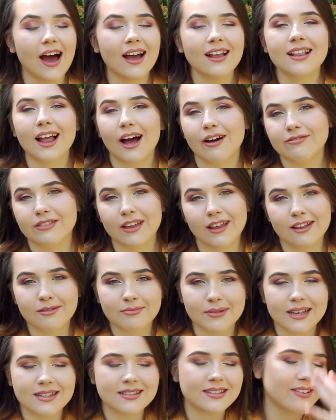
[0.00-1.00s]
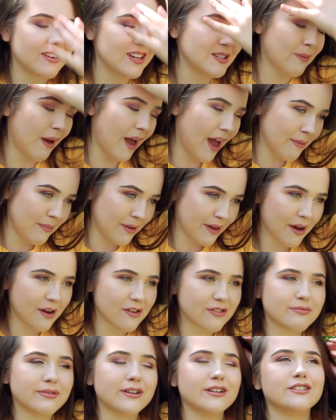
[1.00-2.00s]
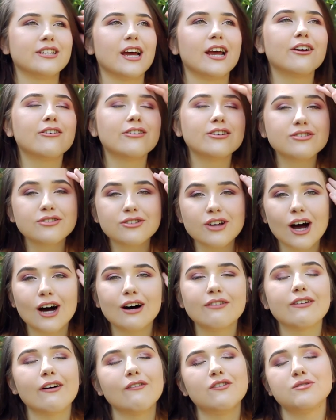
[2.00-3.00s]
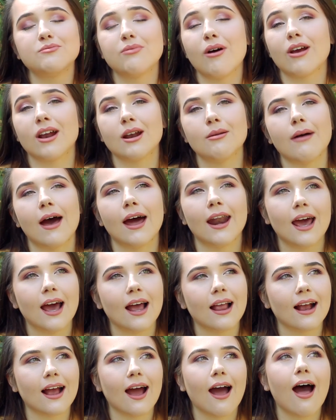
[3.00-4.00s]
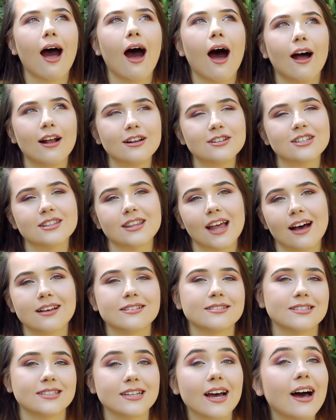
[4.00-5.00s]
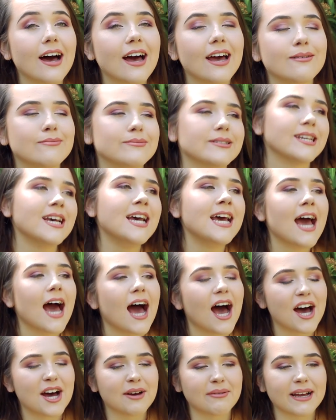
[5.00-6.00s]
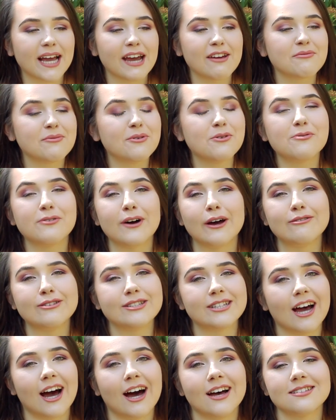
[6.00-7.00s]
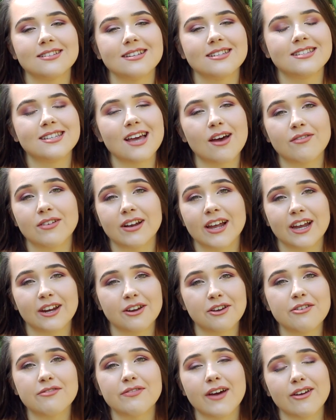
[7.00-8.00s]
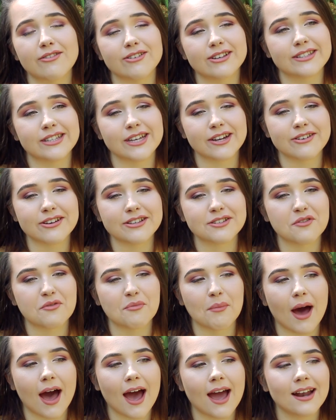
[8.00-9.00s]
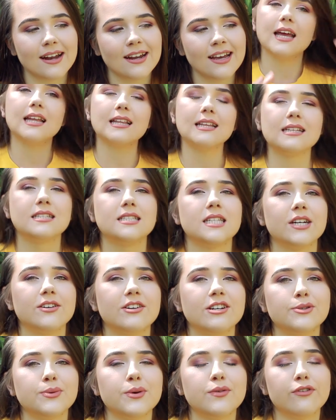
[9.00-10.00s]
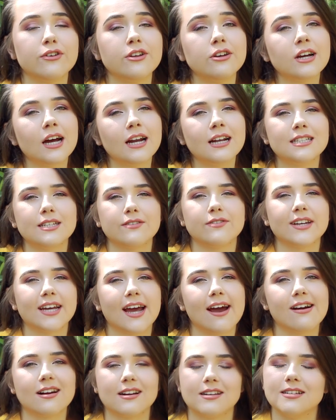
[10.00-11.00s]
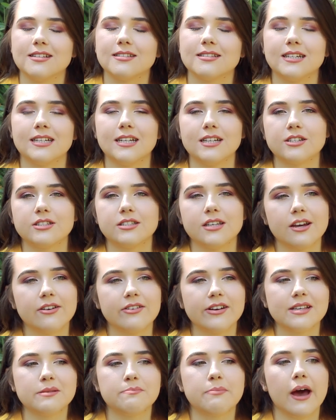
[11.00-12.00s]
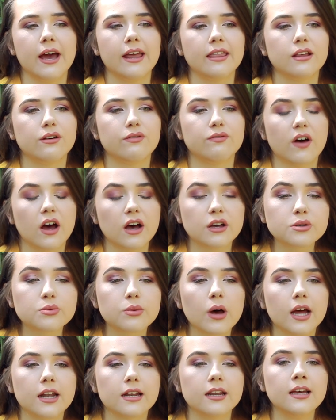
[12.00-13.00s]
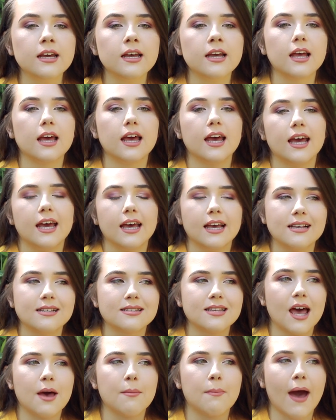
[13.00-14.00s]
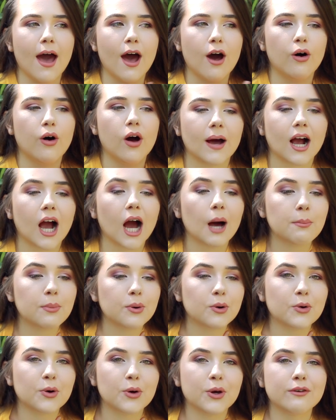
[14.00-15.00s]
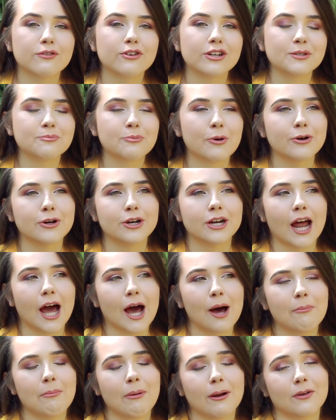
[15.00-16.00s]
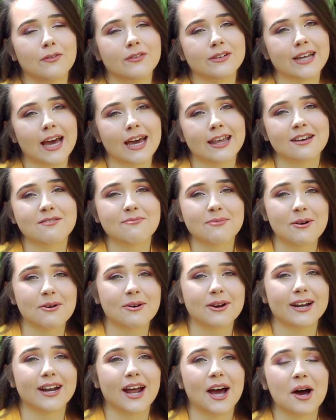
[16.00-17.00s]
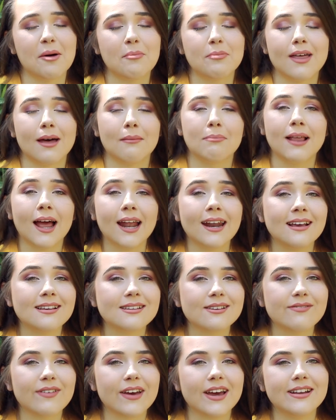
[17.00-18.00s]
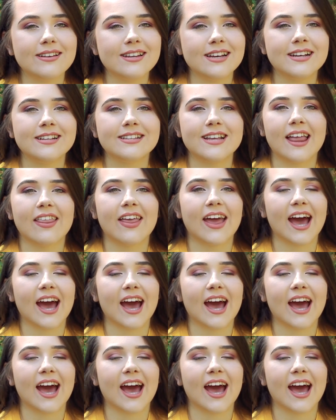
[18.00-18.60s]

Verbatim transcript: I love the Illuminae series by Amie Kaufman and Jay Kristoff. I've spoken about it like a hundred thousand times. Um, I gave them all five stars. It's definitely a new favourite series of mine. In this series, we follow kind of different characters in each series, but in the first one, it is about a couple who have just broken up, and on the day they've broken up, their planet is invaded, and